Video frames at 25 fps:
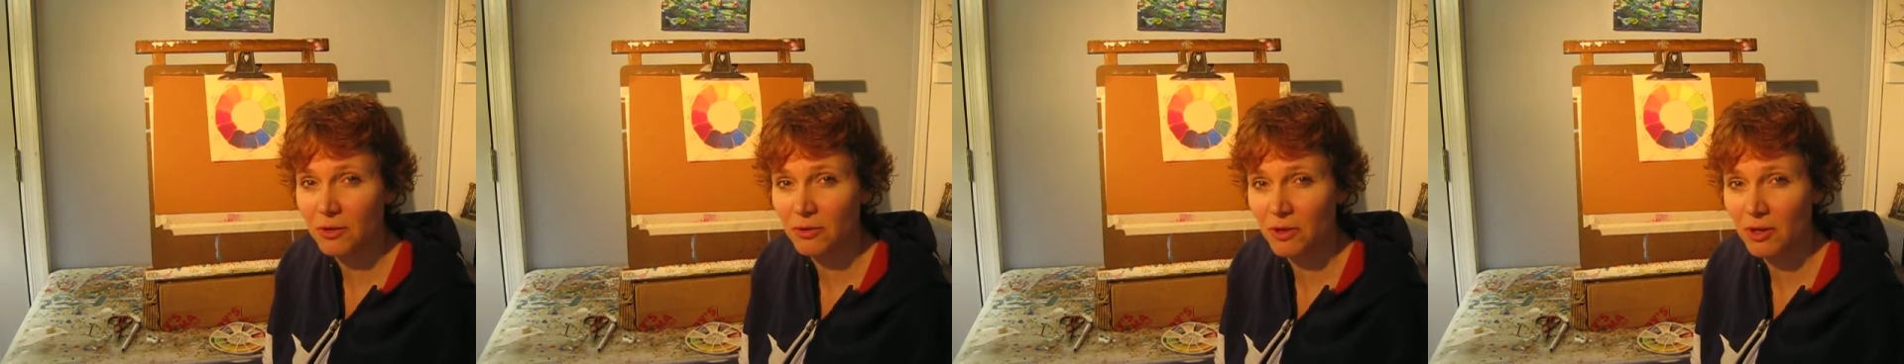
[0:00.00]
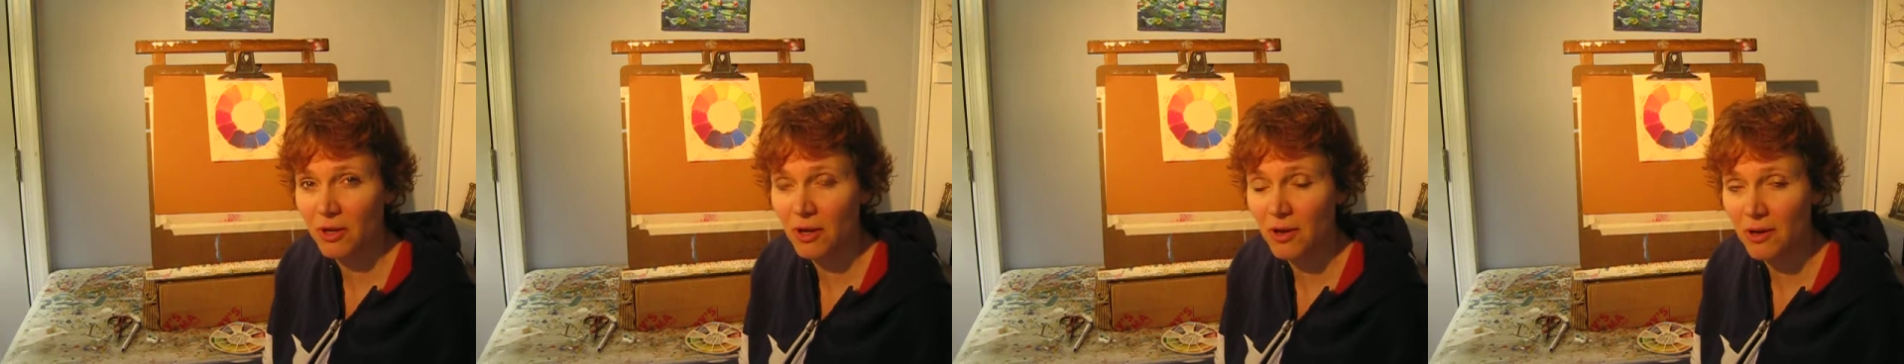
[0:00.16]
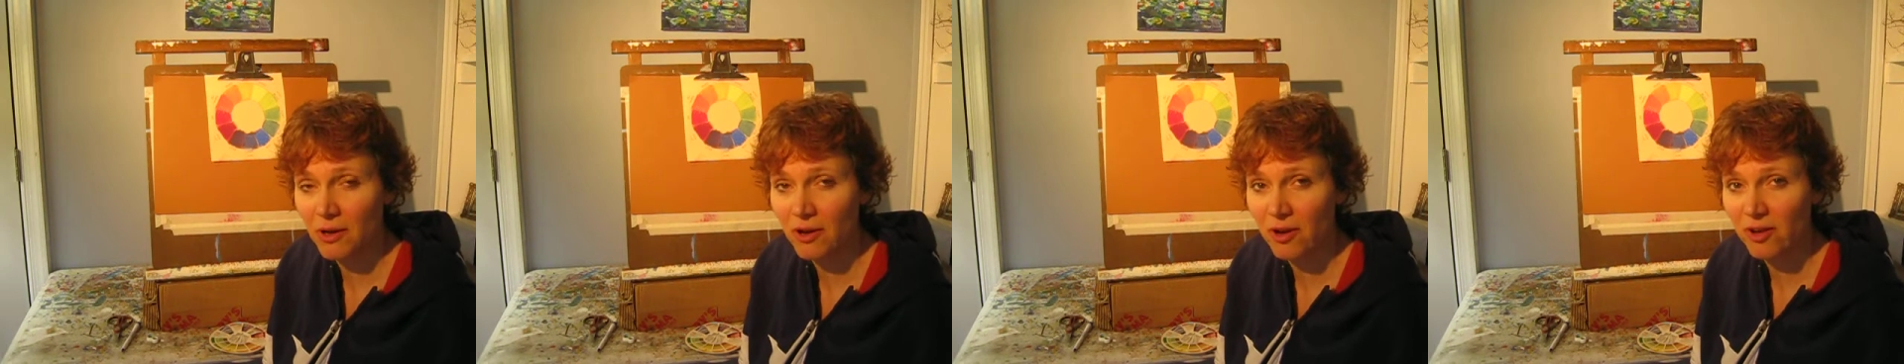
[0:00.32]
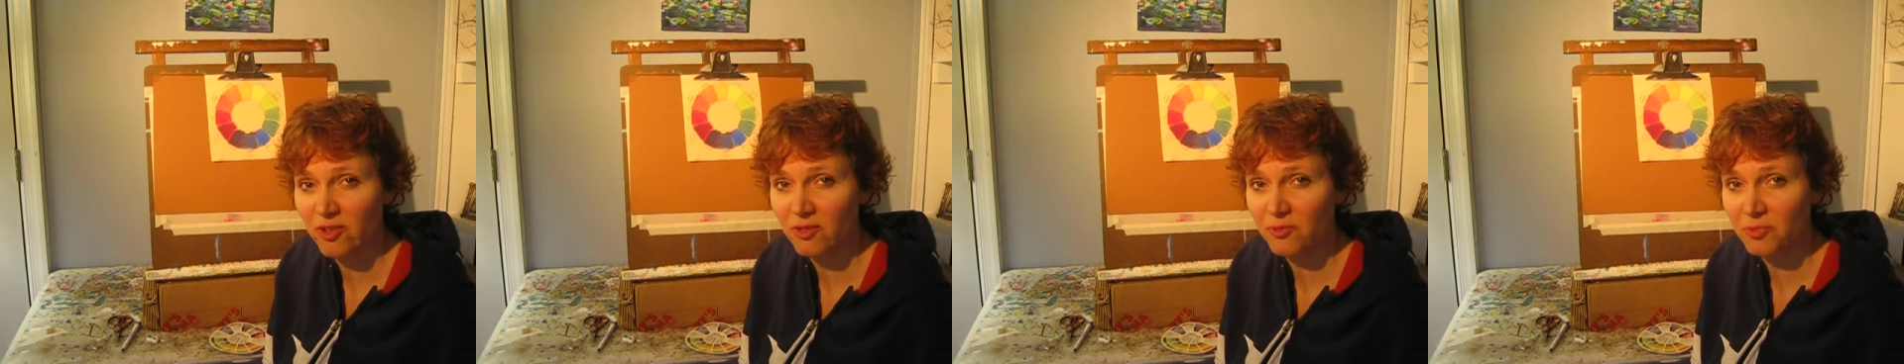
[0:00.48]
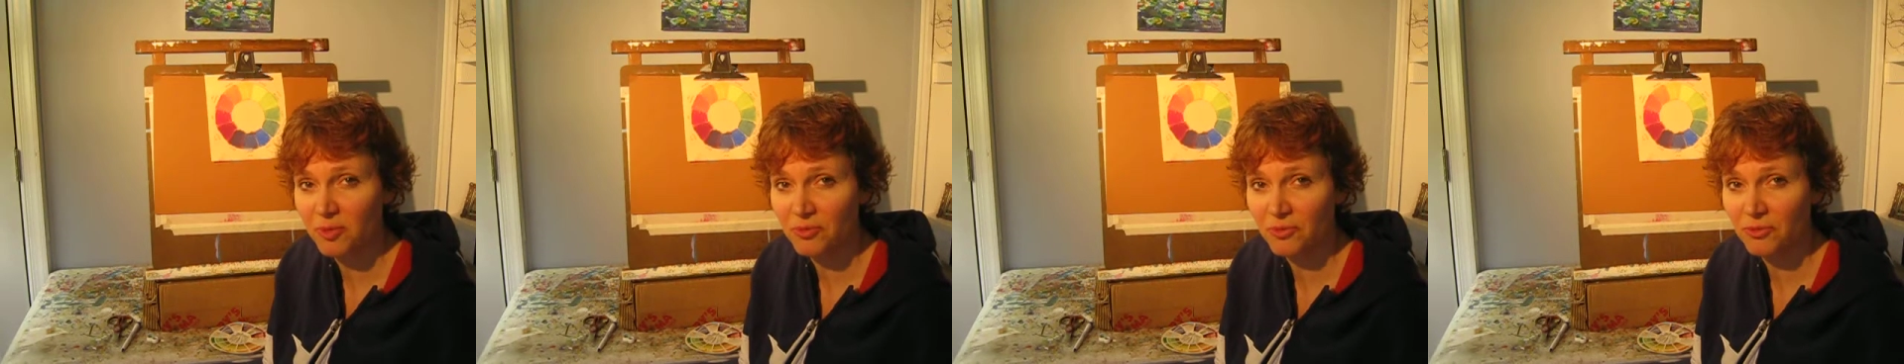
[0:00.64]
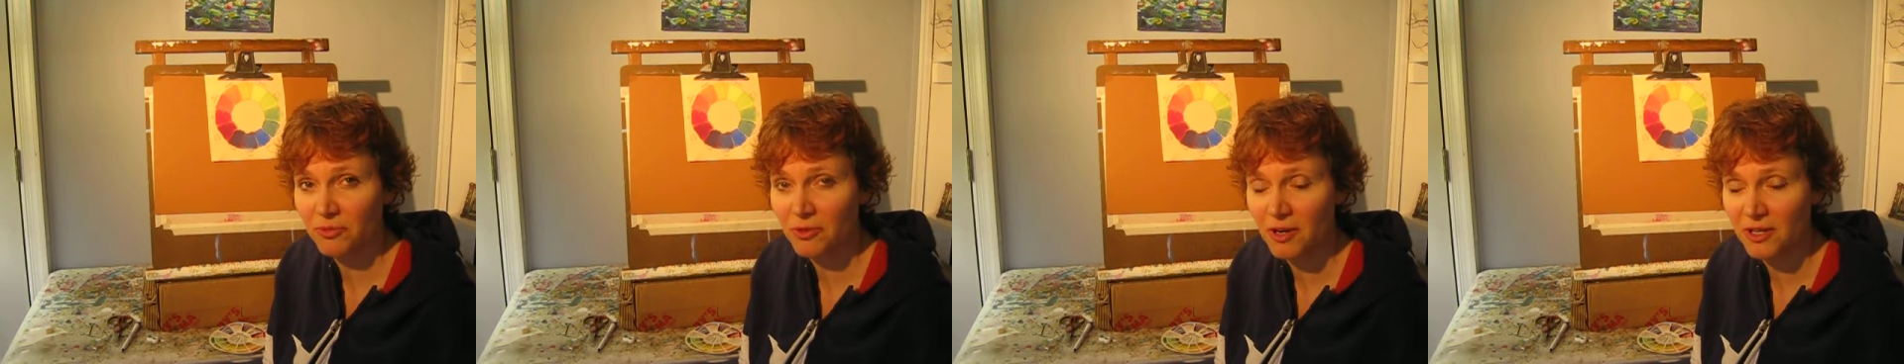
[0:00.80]
cut off
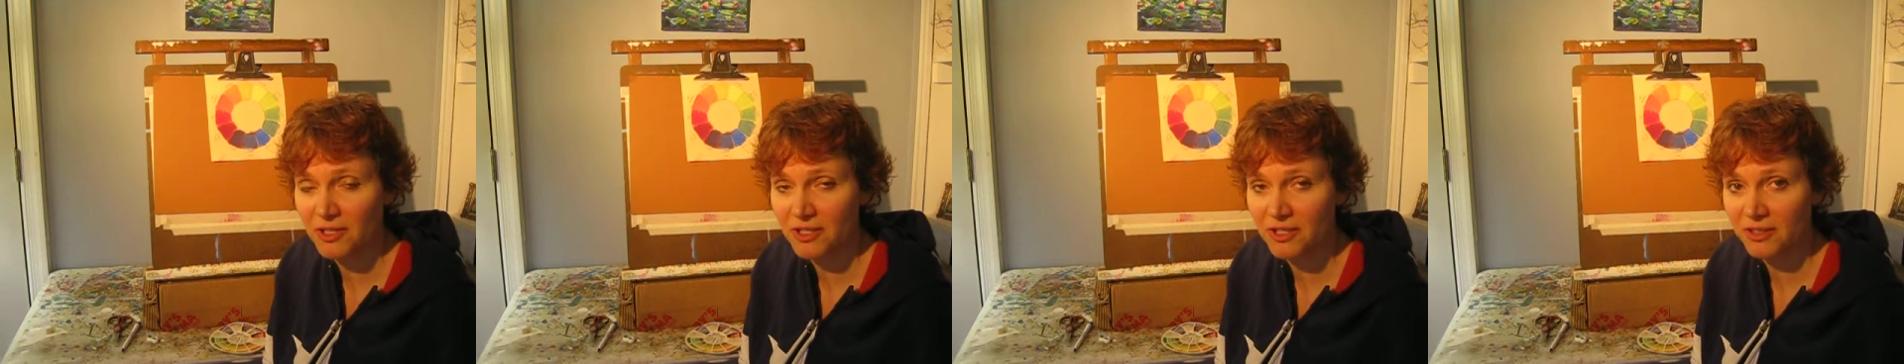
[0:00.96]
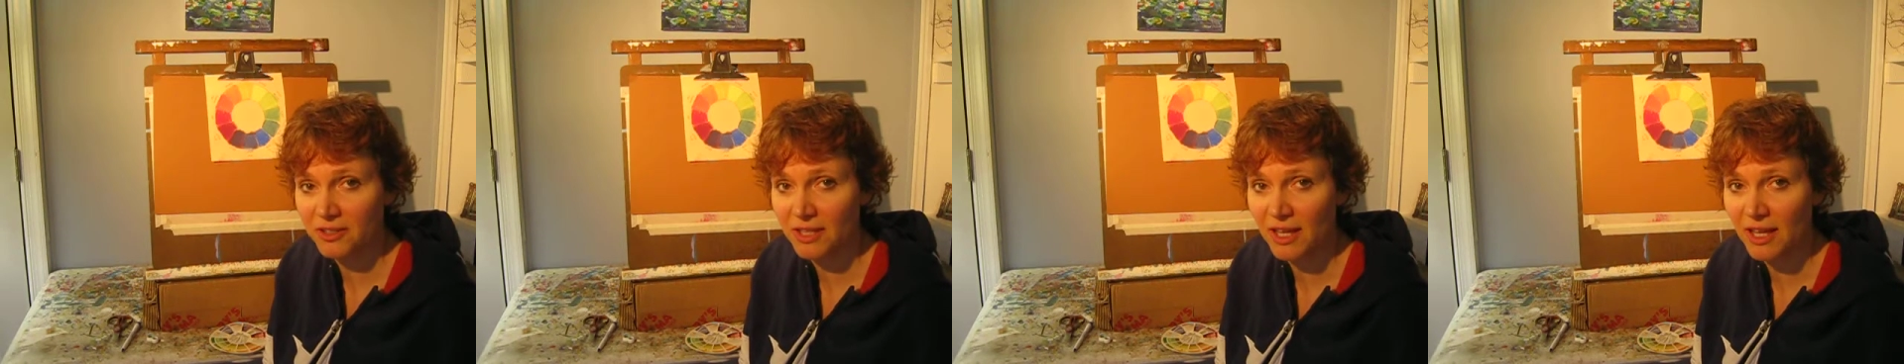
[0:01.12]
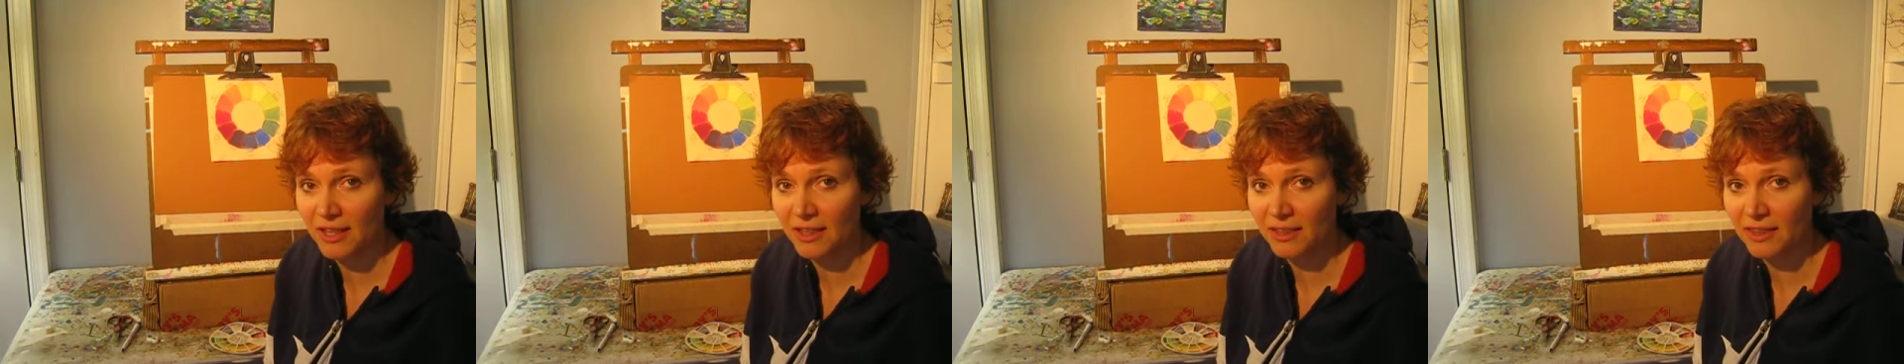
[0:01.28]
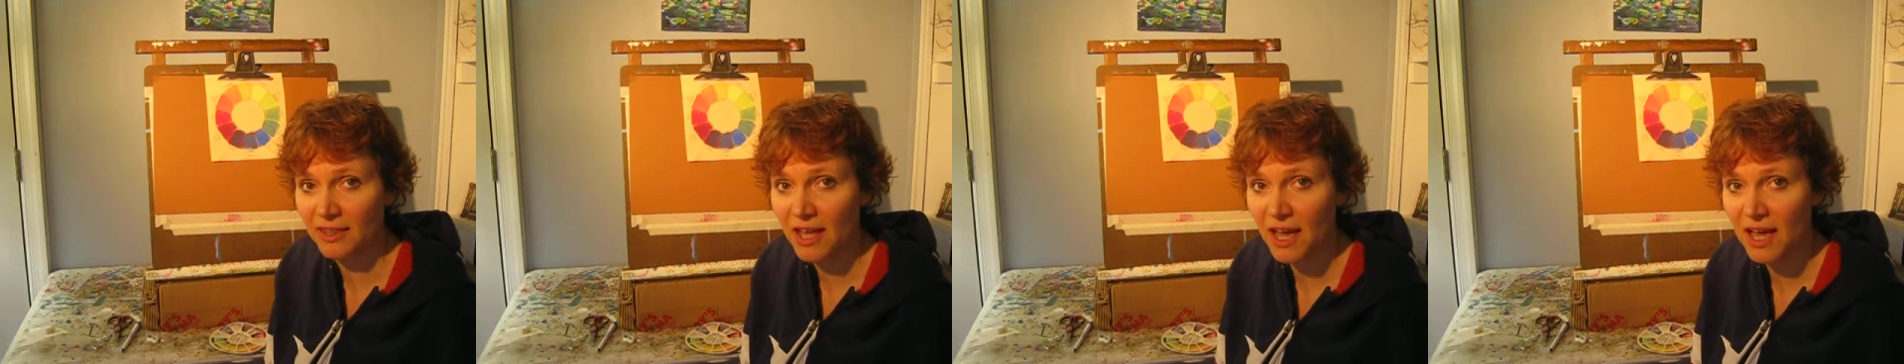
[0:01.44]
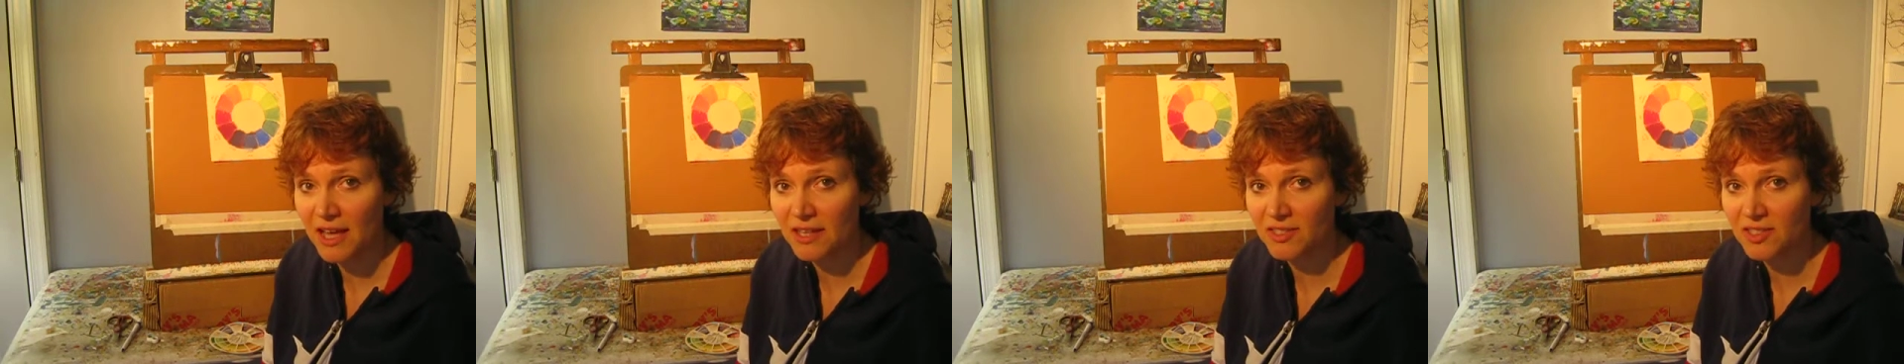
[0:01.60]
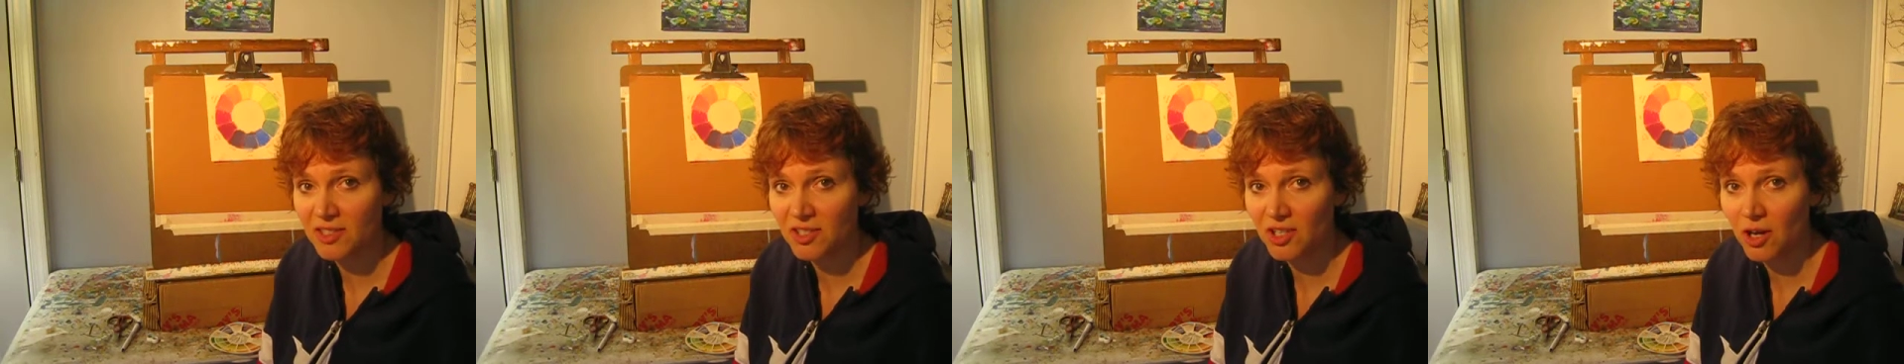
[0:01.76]
before I did that
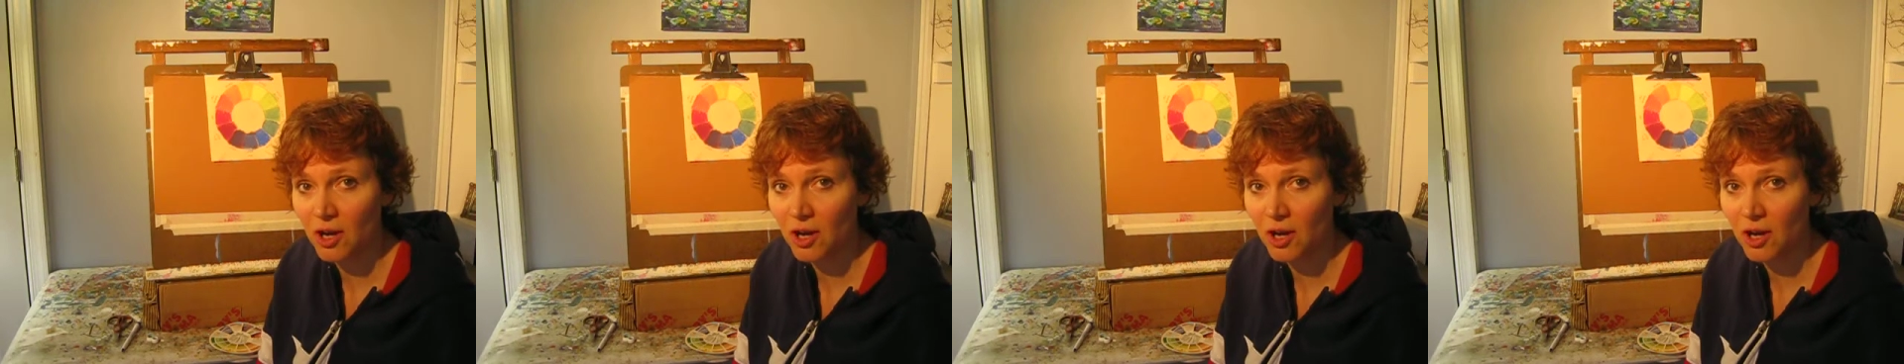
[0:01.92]
last